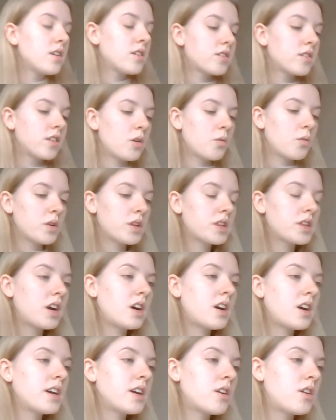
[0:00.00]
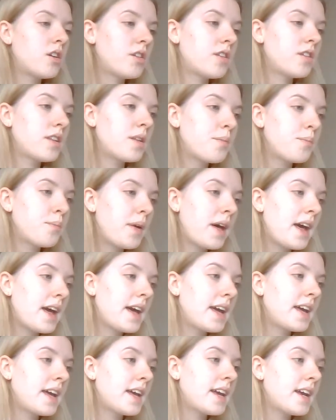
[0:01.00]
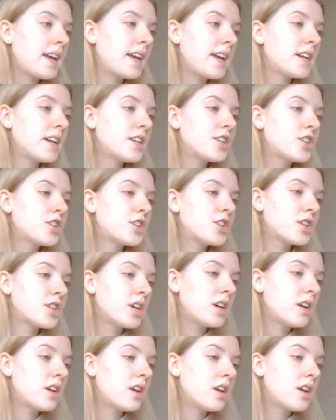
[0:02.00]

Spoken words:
So we're starting on page